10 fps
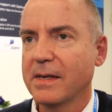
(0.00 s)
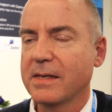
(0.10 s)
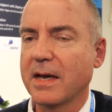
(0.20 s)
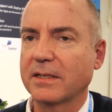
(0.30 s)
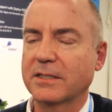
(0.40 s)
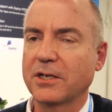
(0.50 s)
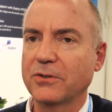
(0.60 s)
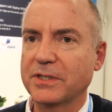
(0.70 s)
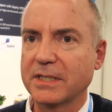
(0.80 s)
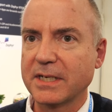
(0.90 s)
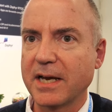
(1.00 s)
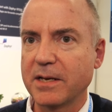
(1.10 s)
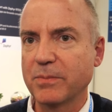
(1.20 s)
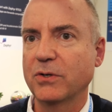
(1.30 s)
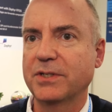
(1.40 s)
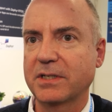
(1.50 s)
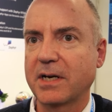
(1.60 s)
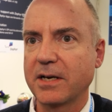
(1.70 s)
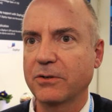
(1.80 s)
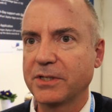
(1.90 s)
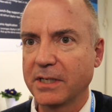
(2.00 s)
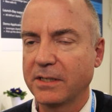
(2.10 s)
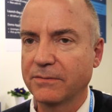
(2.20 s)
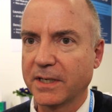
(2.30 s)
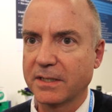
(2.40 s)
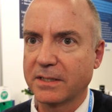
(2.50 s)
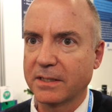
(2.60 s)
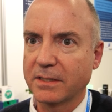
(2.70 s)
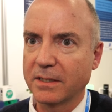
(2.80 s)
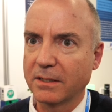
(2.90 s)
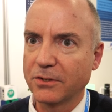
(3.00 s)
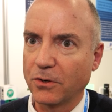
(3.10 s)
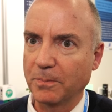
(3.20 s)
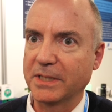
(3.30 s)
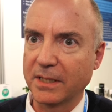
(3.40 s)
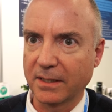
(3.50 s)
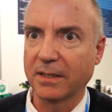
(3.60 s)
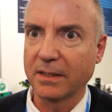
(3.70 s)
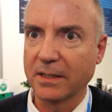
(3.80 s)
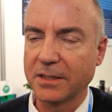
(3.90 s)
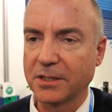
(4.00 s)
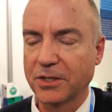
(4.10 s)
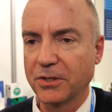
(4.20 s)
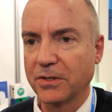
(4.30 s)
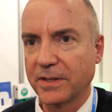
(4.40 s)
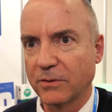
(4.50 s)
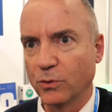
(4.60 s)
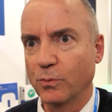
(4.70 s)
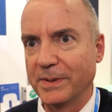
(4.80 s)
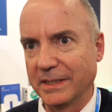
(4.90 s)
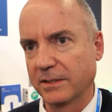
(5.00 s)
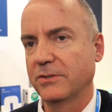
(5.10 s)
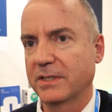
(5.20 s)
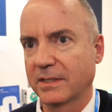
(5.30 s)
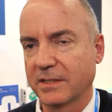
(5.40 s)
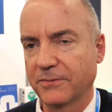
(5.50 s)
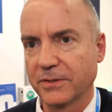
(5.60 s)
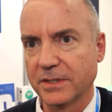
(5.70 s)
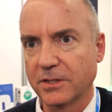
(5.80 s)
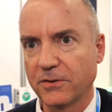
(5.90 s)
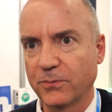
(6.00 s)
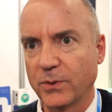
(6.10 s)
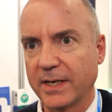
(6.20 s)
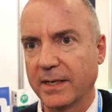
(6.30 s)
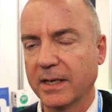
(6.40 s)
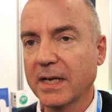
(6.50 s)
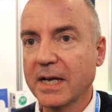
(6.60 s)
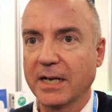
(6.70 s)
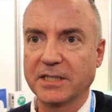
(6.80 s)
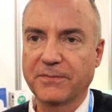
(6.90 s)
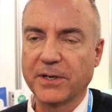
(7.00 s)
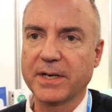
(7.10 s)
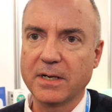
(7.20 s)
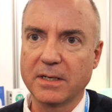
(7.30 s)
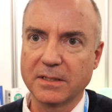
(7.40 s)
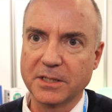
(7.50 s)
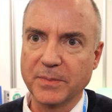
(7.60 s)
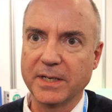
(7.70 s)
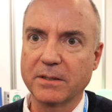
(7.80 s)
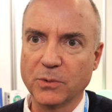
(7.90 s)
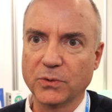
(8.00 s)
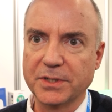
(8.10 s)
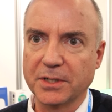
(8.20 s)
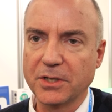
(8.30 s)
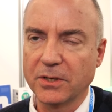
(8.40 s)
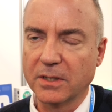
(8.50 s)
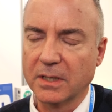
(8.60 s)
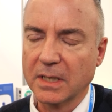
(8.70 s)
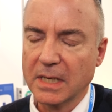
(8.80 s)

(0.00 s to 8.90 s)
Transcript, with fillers: Yeah, so today most IoT devices are not particularly secure. They're all built using different software and it's very hard to make them all secure.